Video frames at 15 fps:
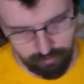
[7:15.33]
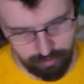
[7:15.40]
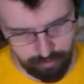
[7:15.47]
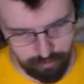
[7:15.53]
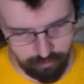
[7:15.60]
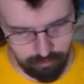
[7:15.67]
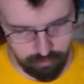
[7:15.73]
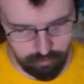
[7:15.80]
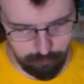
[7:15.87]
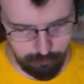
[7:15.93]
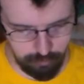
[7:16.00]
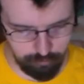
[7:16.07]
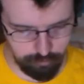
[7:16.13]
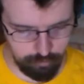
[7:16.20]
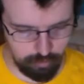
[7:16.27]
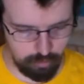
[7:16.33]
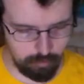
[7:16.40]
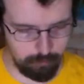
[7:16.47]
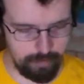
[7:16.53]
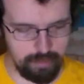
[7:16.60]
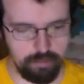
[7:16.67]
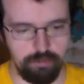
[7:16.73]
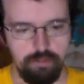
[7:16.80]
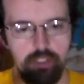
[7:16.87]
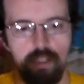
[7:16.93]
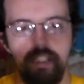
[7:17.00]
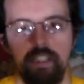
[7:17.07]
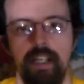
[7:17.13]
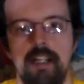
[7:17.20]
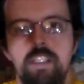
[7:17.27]
they're almost always
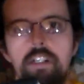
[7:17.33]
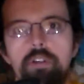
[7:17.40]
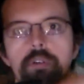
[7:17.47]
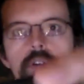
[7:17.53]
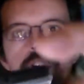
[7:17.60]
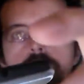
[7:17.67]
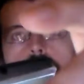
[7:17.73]
yellowed